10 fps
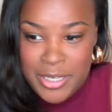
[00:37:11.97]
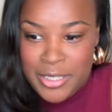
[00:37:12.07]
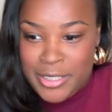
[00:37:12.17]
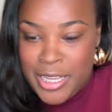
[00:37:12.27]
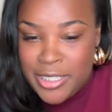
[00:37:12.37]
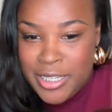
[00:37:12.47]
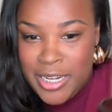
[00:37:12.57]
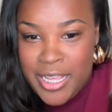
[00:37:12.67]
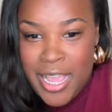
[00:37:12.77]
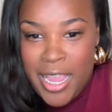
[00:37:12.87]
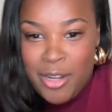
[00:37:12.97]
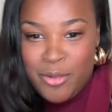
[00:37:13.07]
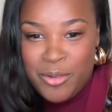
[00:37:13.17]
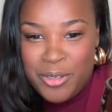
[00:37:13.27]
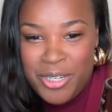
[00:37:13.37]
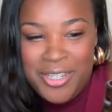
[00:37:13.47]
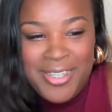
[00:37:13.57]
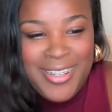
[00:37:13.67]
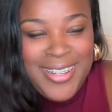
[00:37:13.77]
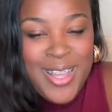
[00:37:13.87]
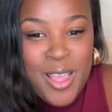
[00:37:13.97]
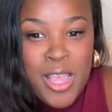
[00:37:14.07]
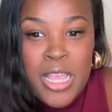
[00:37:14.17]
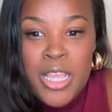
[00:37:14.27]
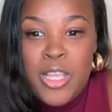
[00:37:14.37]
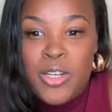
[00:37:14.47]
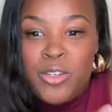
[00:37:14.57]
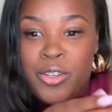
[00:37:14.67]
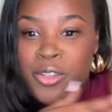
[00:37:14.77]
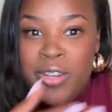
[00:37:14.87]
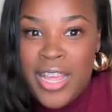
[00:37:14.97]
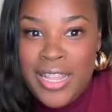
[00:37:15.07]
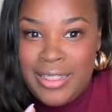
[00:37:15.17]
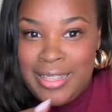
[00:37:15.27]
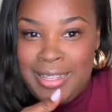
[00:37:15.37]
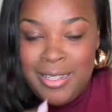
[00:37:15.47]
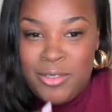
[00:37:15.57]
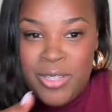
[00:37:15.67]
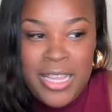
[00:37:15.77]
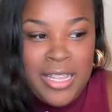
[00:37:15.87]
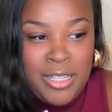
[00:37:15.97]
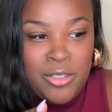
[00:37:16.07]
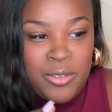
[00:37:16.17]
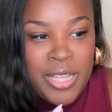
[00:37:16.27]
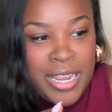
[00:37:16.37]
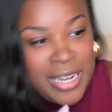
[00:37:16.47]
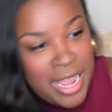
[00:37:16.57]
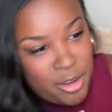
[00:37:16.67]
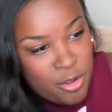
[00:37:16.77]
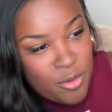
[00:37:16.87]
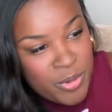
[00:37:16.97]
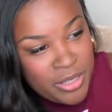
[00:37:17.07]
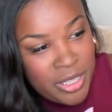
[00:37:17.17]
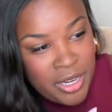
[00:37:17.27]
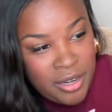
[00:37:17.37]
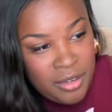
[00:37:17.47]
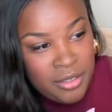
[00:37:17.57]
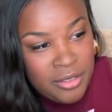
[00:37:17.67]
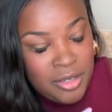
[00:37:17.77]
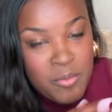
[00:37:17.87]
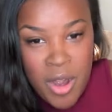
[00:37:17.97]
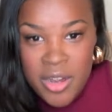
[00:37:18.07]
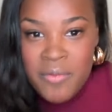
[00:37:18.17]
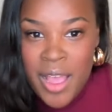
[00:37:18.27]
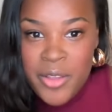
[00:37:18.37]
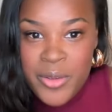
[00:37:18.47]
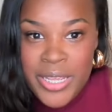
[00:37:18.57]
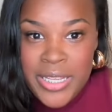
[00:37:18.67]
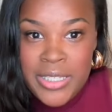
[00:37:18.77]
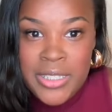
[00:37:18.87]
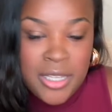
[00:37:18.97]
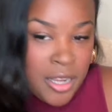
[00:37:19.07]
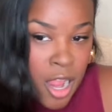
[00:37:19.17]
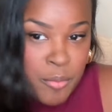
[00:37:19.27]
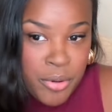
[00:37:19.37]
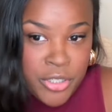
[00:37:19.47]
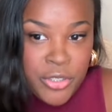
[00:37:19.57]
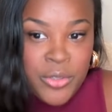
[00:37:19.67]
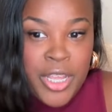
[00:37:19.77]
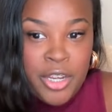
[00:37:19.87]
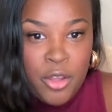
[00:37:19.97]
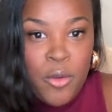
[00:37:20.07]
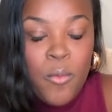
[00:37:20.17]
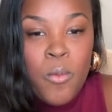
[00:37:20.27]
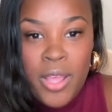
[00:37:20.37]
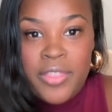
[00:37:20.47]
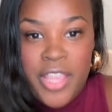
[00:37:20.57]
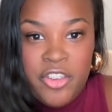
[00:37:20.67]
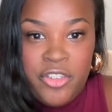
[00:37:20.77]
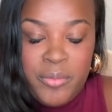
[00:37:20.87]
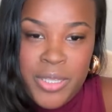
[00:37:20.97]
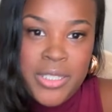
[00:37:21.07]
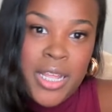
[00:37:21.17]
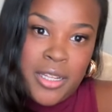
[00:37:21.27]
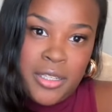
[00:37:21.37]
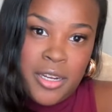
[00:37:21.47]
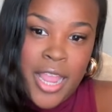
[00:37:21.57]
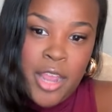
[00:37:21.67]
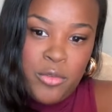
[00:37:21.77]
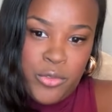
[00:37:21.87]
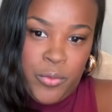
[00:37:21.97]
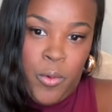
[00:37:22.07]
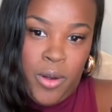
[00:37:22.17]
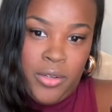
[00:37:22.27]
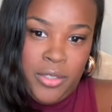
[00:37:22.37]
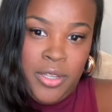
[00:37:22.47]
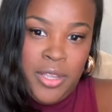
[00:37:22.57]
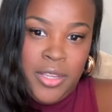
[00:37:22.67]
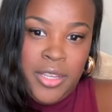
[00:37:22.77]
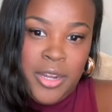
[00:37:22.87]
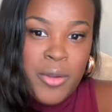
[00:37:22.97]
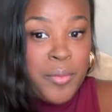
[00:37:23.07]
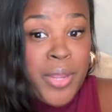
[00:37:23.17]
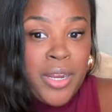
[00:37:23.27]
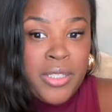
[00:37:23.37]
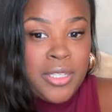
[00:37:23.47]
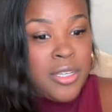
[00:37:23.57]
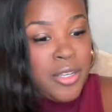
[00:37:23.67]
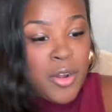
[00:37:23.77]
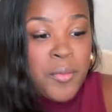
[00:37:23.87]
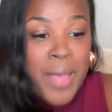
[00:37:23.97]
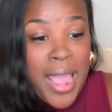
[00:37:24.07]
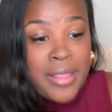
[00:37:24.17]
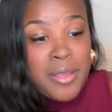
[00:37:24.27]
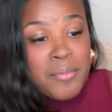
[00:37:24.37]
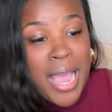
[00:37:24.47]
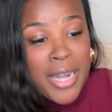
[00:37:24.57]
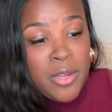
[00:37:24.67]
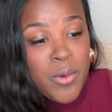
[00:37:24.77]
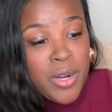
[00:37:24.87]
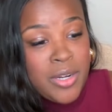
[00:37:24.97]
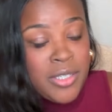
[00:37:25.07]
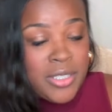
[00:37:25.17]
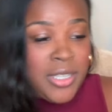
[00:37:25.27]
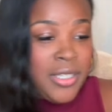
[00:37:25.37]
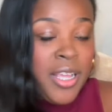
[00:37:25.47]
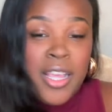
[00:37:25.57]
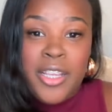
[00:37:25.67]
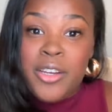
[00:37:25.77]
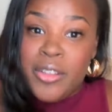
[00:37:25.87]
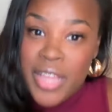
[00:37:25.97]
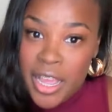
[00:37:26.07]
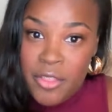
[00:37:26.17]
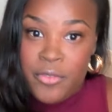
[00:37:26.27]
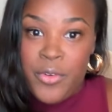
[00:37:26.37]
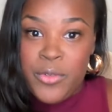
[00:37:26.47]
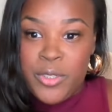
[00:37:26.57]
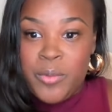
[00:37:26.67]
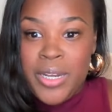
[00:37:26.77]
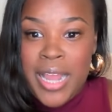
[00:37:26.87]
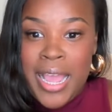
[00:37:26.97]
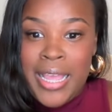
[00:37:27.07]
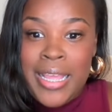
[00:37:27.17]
Tuscany candle. Do you not think, do they not know what their market value is? I'm pretty sure they know what they should be selling their candles for, compared to, Bath and Body Works and, the other folks and whatnot.